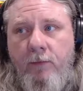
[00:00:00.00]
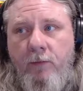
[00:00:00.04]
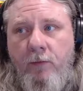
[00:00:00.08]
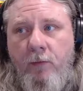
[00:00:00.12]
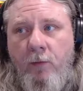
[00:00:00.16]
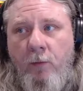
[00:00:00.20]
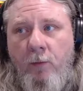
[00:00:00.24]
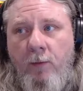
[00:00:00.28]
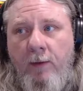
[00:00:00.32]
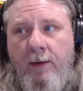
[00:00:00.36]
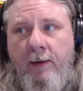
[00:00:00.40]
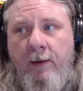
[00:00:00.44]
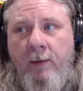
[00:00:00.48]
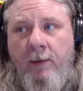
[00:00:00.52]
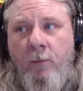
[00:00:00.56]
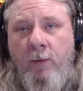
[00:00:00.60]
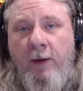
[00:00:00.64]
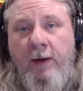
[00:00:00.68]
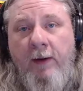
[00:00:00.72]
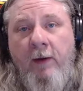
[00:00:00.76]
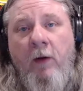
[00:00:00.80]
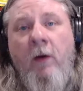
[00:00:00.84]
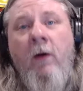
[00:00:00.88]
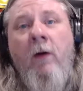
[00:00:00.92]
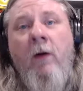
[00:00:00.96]
where
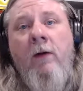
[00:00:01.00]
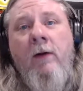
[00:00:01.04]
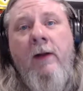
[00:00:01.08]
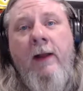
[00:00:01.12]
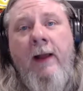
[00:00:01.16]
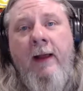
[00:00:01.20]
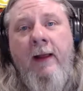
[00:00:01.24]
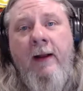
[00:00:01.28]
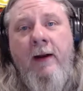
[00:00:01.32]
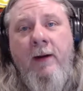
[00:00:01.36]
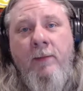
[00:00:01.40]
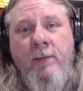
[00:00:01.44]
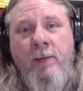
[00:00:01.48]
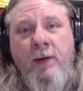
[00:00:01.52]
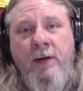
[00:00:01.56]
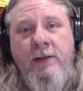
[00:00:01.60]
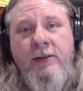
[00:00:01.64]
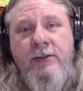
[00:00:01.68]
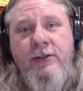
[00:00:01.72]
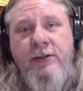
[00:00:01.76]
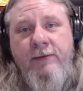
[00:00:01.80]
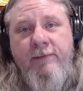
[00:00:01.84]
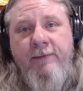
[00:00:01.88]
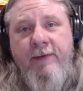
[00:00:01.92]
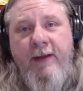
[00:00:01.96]
we all got a
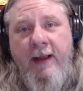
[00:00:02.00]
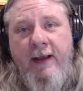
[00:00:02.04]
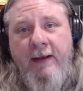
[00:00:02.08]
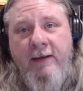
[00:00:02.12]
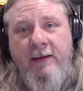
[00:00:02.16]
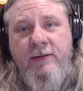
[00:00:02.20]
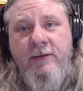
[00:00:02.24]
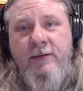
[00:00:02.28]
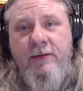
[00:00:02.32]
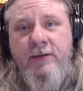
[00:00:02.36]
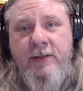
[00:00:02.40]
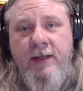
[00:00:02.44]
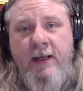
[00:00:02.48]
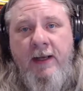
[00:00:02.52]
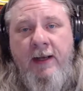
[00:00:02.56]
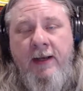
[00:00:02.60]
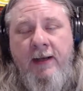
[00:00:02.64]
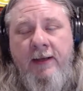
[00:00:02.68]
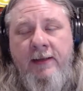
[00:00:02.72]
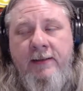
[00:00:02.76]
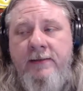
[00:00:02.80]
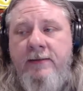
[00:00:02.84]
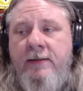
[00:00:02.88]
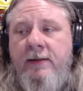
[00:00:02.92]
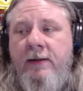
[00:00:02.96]
bunch of
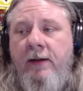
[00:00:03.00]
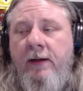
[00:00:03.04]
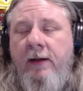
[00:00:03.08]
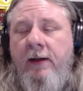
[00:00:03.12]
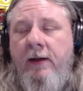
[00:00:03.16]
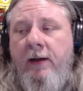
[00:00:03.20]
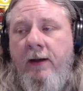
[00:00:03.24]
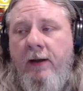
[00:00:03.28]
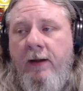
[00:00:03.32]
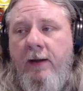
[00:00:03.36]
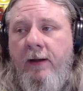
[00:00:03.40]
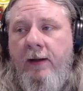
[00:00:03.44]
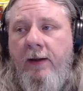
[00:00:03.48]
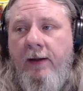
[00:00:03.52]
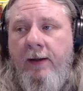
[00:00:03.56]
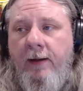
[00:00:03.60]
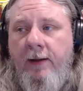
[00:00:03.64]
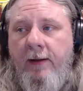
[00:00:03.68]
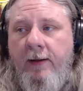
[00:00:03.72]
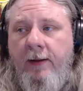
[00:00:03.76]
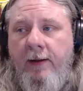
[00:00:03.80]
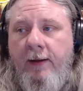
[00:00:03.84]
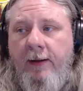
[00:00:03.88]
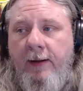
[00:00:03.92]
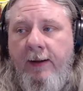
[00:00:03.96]
exercise
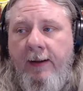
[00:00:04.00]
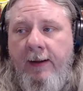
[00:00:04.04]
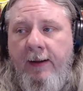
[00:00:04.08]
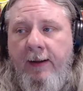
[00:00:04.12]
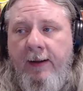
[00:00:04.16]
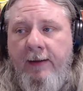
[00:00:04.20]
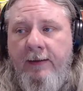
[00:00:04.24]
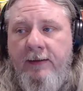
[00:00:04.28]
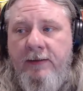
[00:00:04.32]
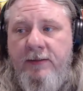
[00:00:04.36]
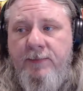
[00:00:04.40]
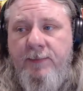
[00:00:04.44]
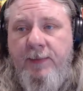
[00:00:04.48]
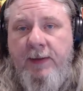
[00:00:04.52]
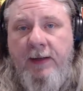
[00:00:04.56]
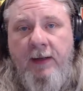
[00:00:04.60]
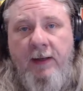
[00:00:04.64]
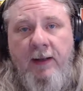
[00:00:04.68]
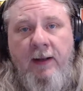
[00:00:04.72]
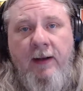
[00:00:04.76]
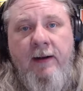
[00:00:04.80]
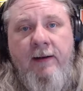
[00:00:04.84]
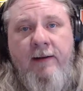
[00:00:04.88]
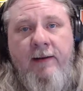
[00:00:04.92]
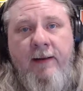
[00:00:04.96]
and spent a
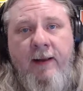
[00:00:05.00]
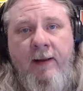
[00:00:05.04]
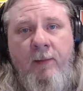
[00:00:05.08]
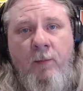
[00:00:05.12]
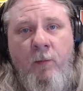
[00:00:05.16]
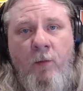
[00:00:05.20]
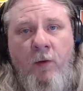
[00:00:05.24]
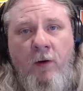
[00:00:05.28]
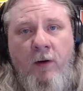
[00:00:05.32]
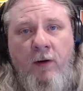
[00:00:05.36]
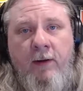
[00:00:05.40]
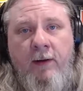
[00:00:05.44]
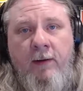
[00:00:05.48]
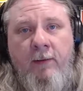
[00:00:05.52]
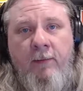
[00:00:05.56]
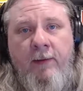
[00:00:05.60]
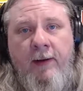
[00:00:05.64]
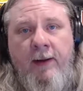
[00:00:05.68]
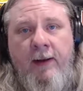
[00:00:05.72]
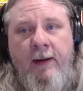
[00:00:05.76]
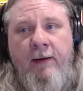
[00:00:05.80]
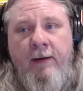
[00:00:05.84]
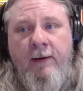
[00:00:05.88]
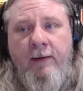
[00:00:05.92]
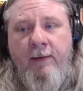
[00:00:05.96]
lot of time walking
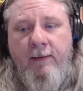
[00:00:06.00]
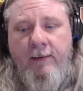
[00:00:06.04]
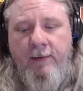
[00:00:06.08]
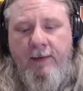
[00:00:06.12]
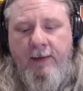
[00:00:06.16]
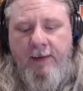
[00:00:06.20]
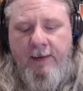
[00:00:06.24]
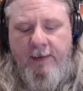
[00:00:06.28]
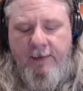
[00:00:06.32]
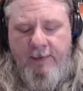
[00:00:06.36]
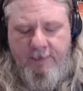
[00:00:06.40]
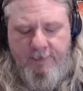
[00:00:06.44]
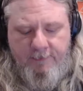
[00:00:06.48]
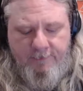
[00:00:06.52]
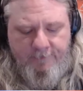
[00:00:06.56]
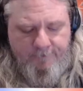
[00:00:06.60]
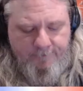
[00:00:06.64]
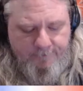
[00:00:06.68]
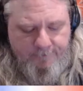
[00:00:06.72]
around, and